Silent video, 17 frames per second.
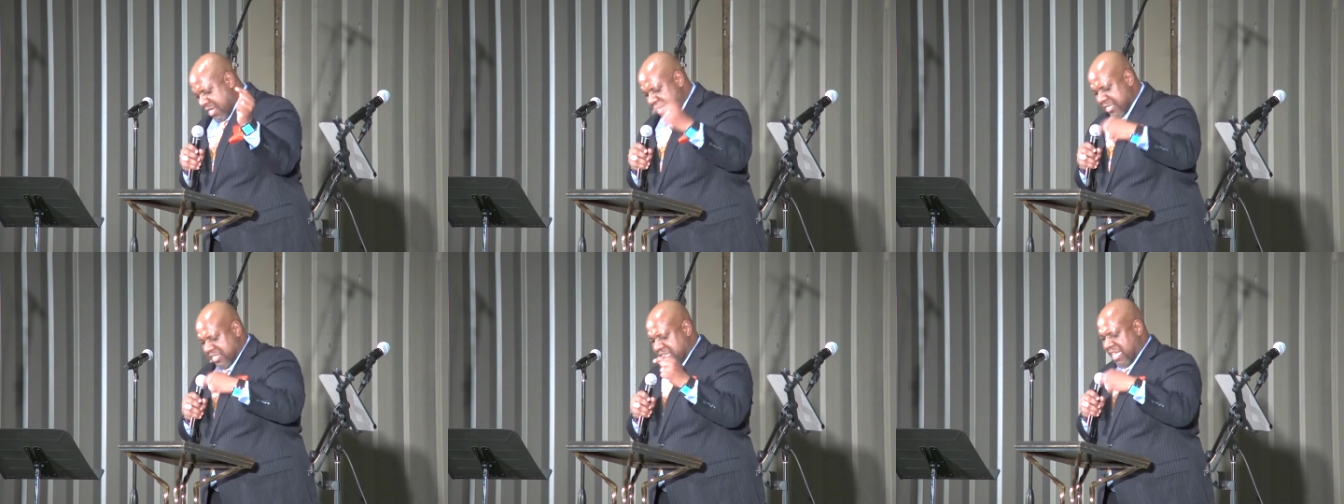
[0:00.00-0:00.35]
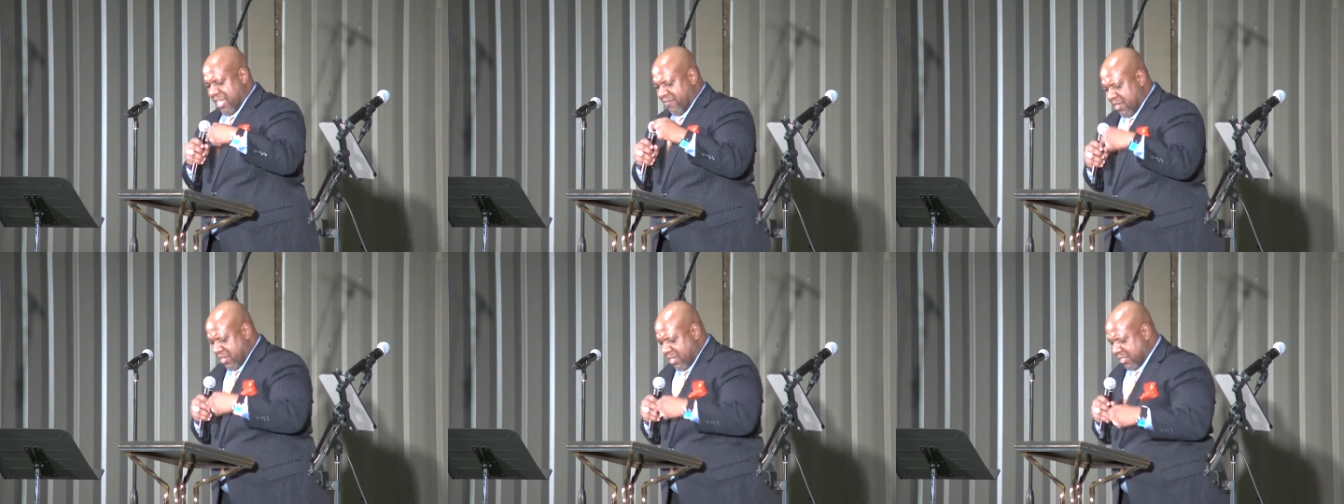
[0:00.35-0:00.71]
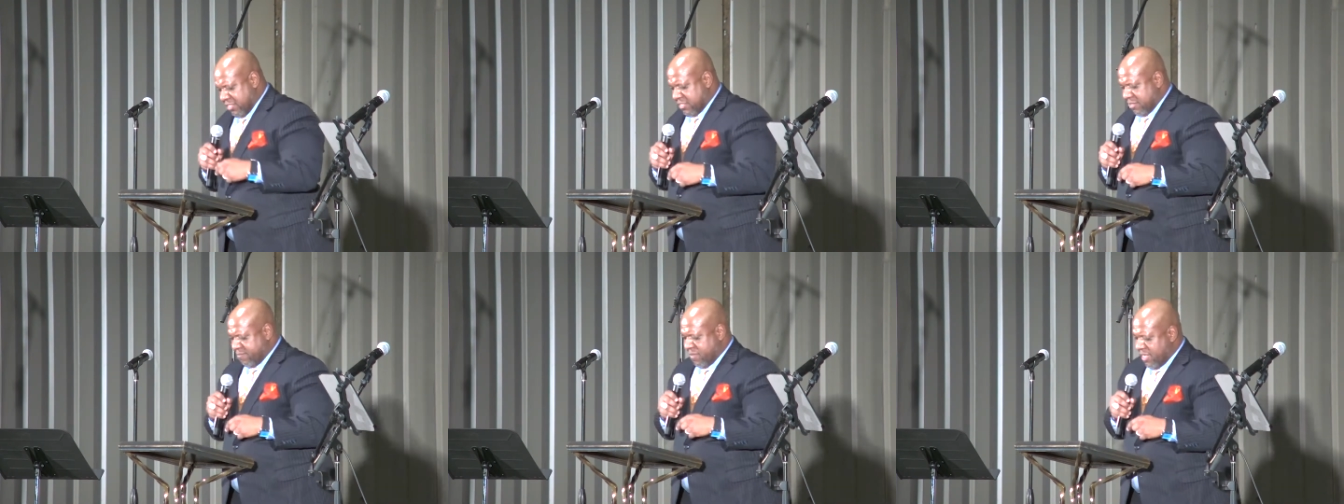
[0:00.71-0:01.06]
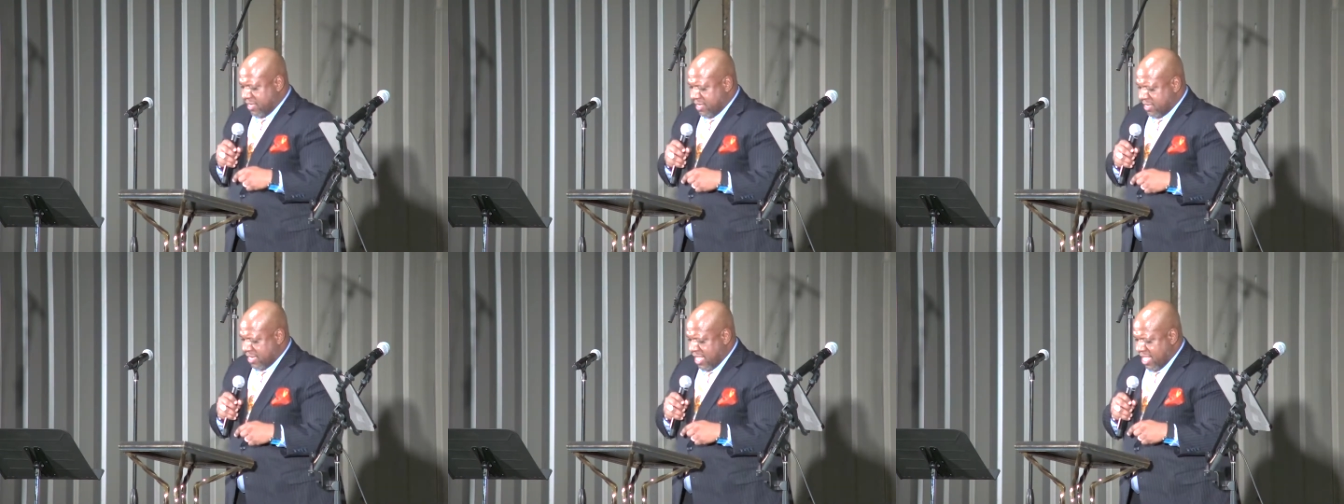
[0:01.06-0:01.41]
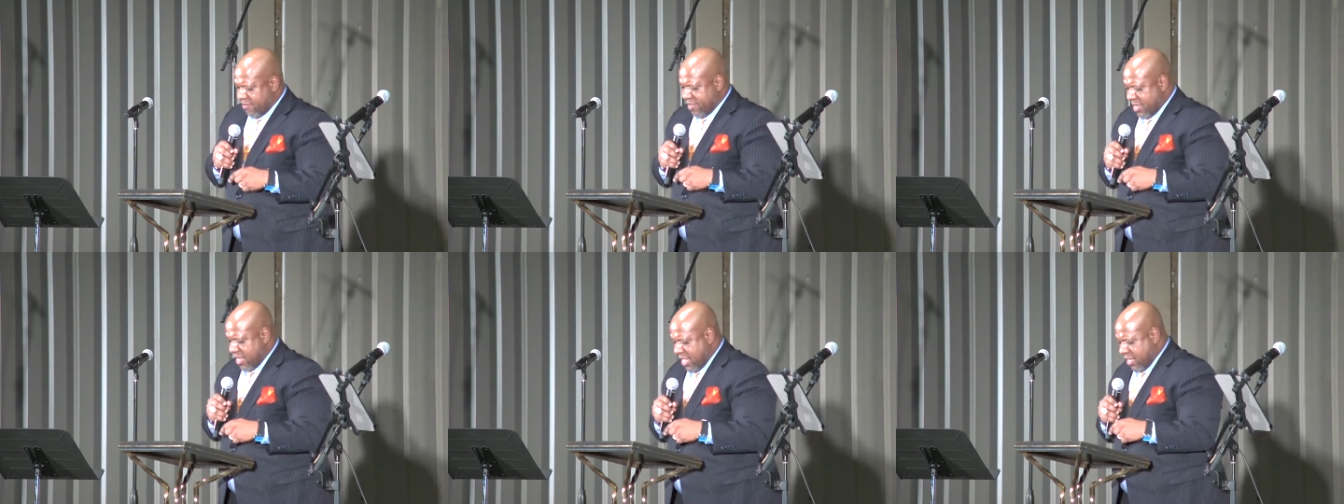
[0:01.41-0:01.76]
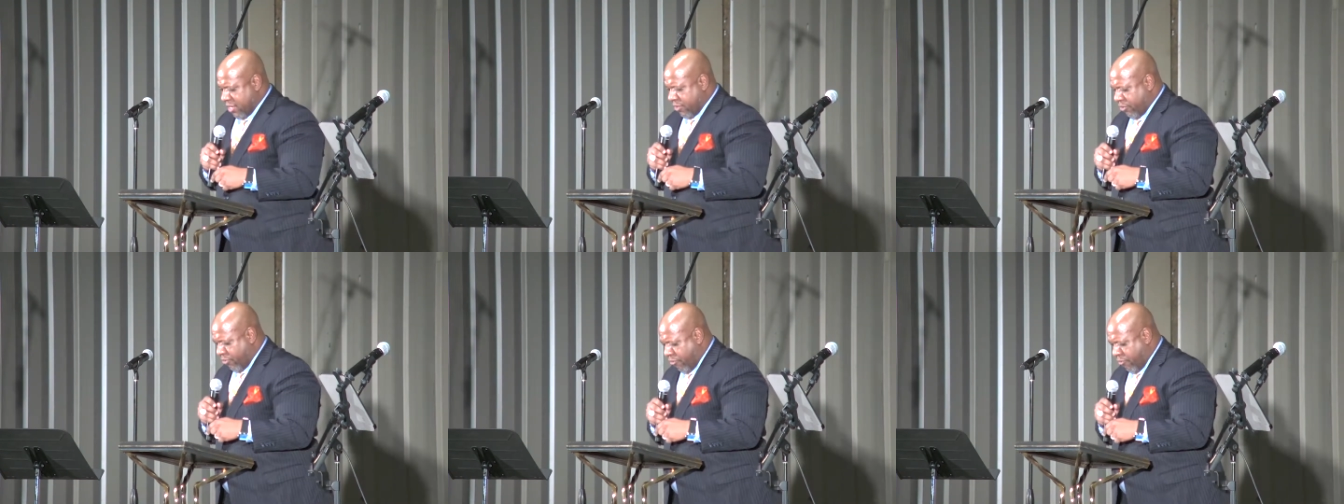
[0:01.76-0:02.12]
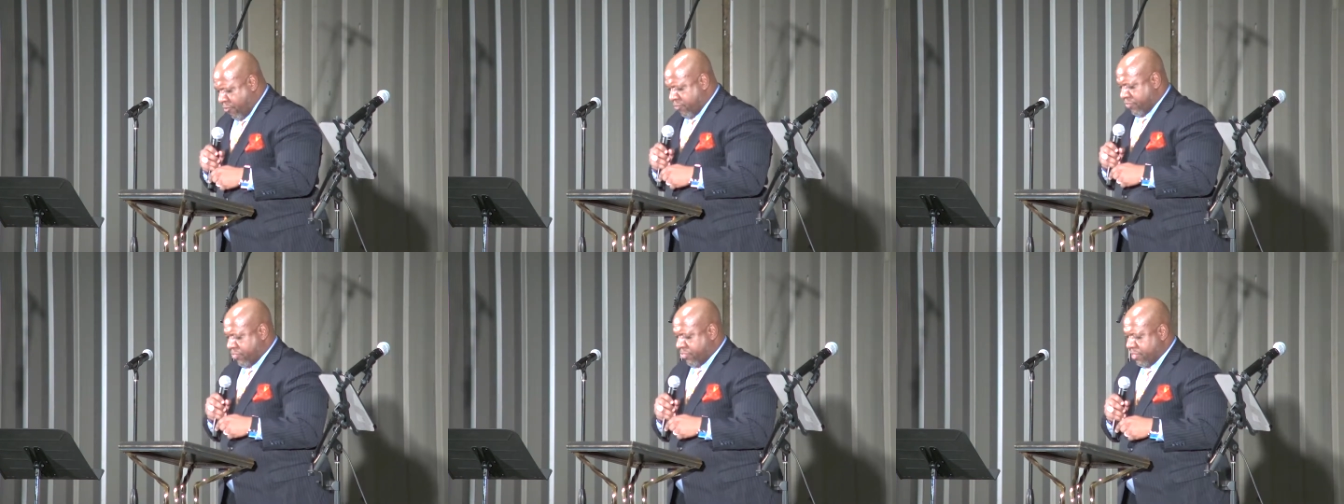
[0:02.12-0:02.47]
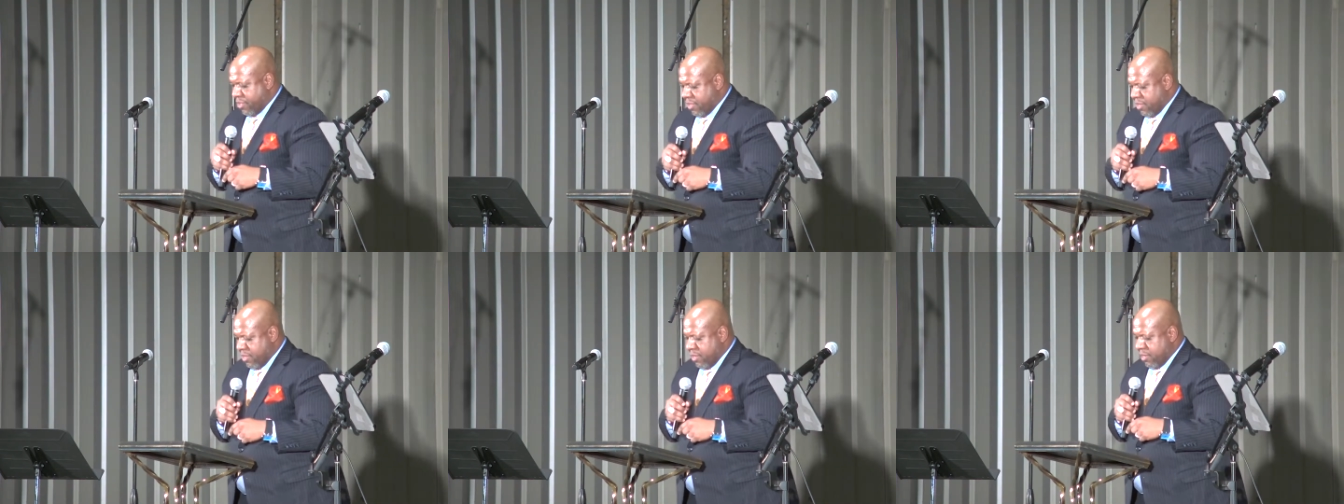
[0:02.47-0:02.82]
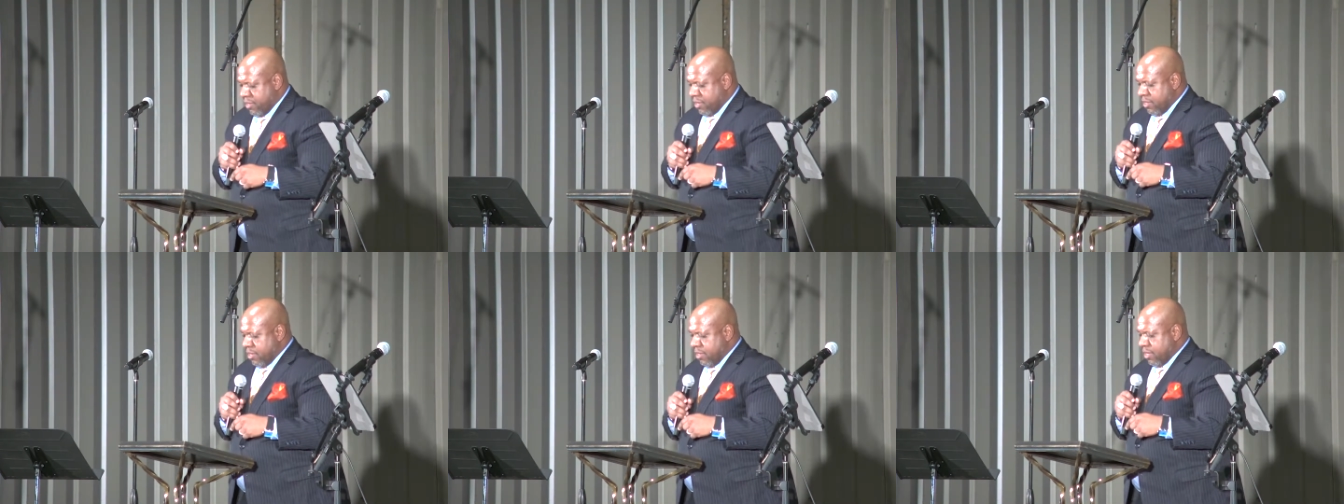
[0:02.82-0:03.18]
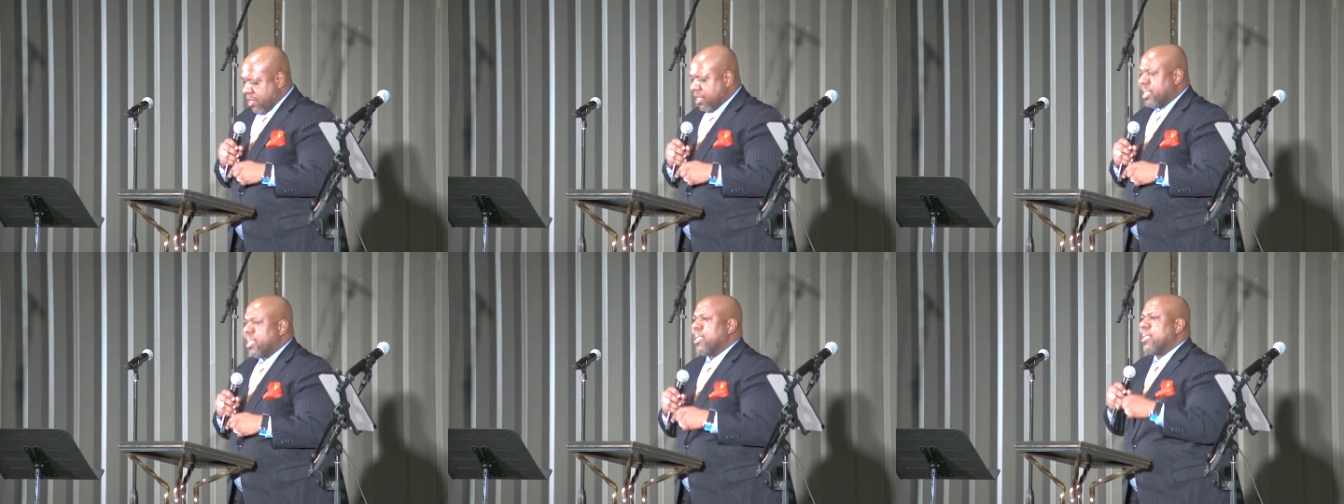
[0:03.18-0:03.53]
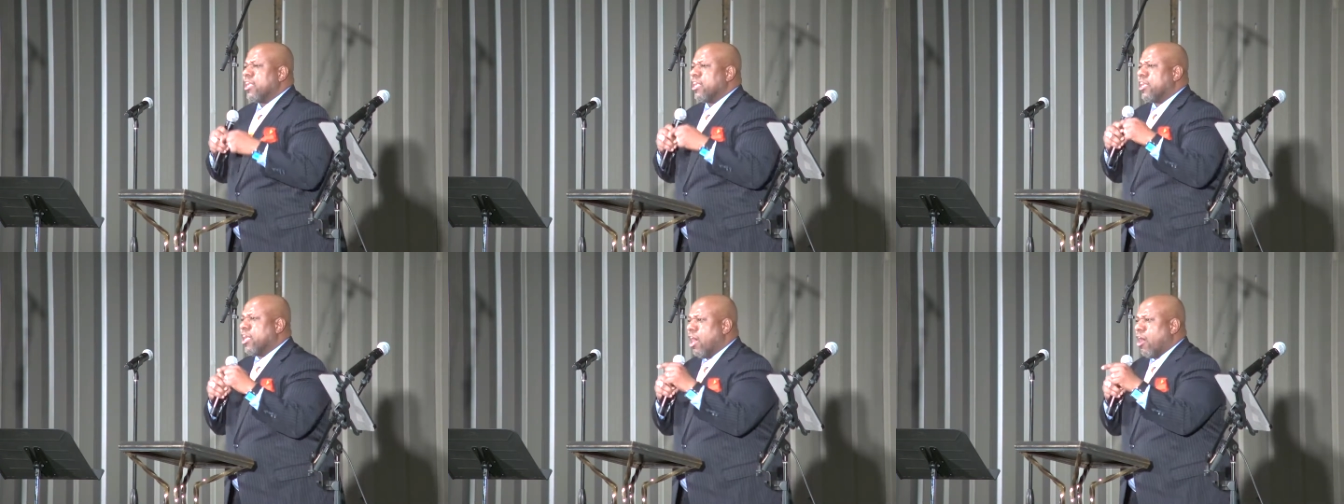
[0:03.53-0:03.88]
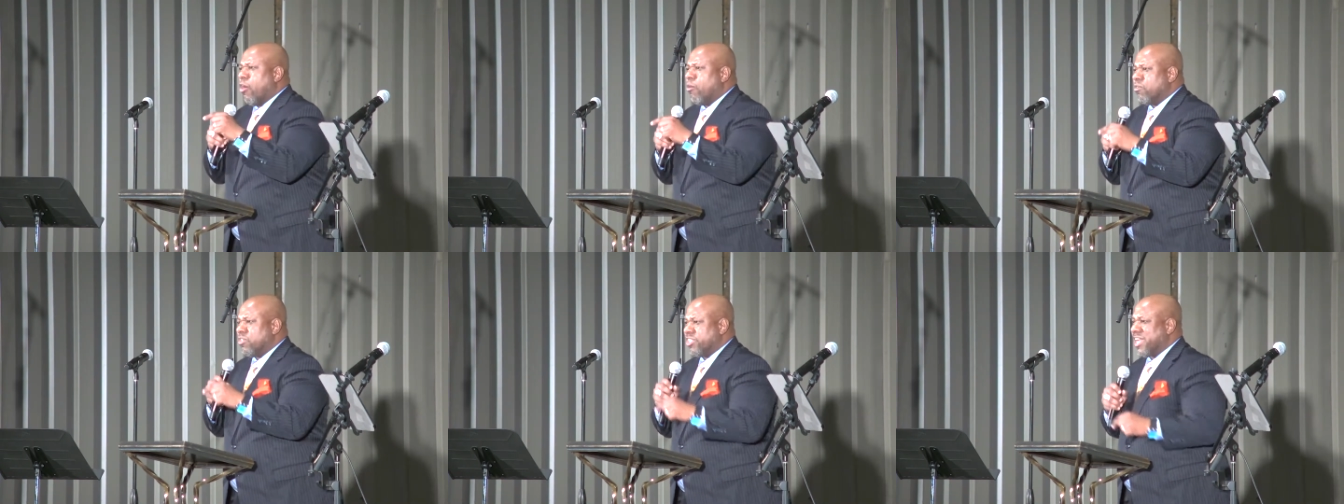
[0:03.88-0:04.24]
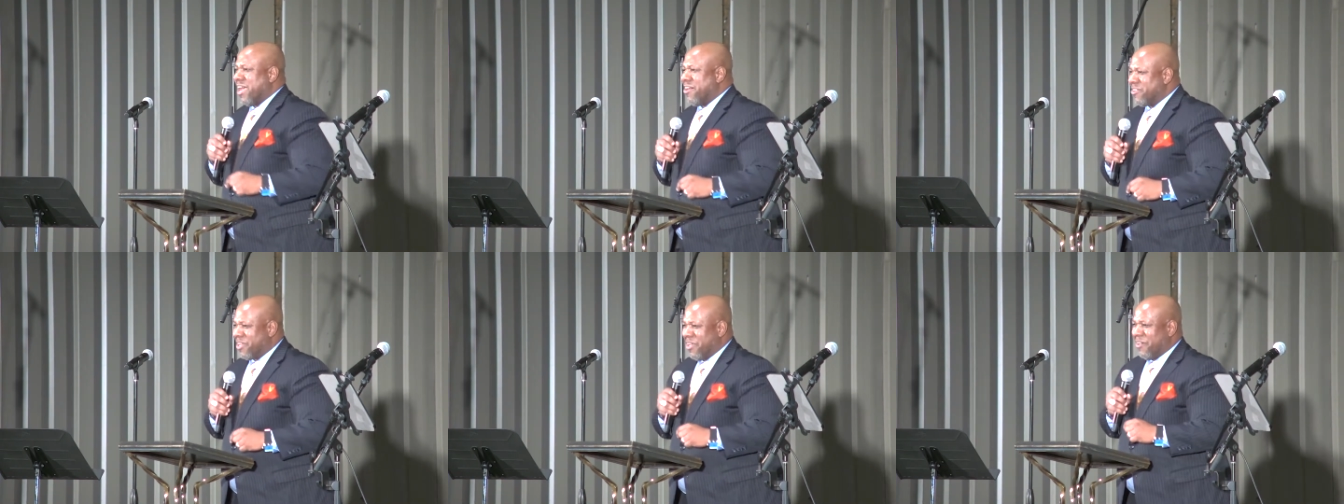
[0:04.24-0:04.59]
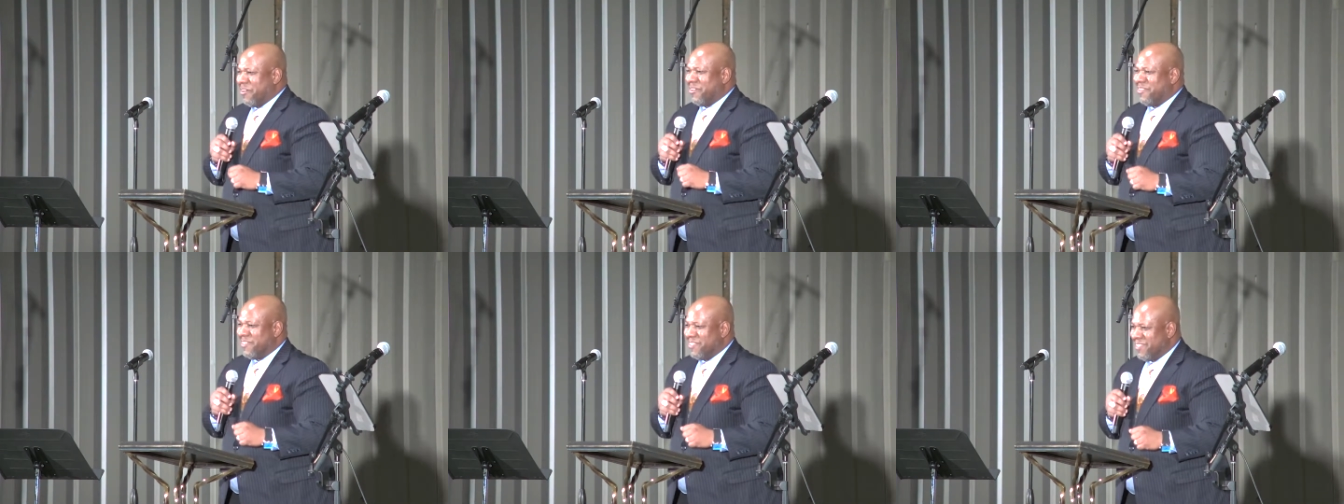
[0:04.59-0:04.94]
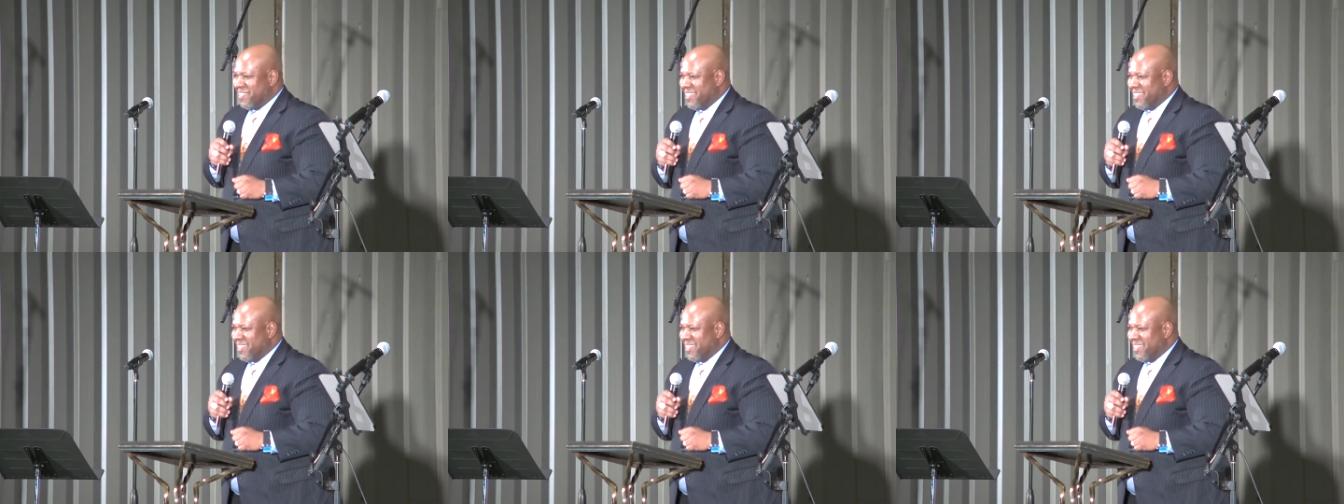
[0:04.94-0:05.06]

is given unto me in heaven and in earth. Go, shout go.